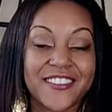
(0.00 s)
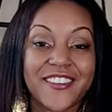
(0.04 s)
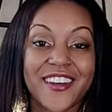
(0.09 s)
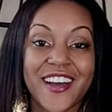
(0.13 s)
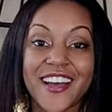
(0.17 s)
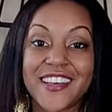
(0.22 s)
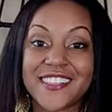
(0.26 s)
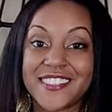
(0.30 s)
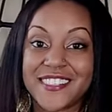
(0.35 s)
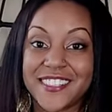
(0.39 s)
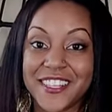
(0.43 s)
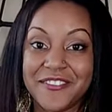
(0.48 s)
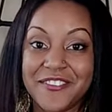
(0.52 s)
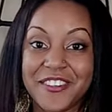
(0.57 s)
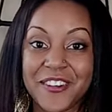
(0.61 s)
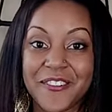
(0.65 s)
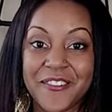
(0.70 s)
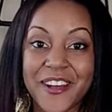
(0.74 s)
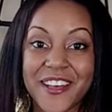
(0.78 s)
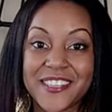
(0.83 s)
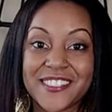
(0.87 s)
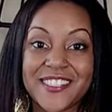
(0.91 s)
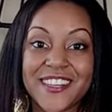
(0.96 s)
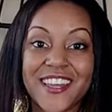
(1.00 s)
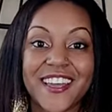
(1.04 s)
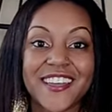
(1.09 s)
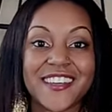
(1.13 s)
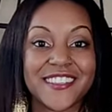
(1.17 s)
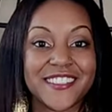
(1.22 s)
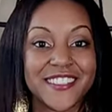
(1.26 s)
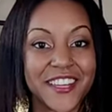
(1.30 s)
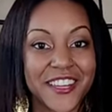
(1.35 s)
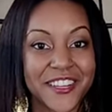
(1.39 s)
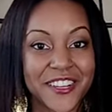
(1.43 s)
You guys did request that I
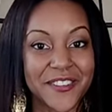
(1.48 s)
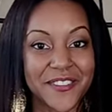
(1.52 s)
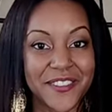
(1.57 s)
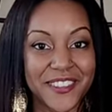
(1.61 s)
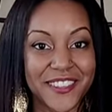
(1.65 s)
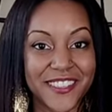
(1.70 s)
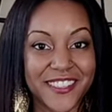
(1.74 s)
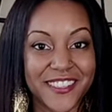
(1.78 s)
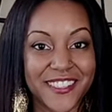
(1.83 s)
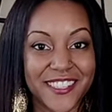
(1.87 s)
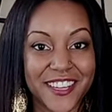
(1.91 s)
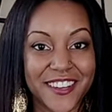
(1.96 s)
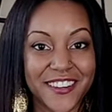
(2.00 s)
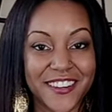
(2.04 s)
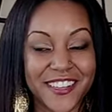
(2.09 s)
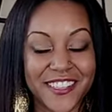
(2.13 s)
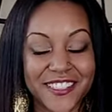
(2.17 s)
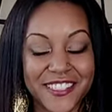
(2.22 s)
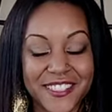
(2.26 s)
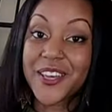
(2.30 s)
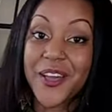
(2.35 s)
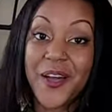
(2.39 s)
continue with the series.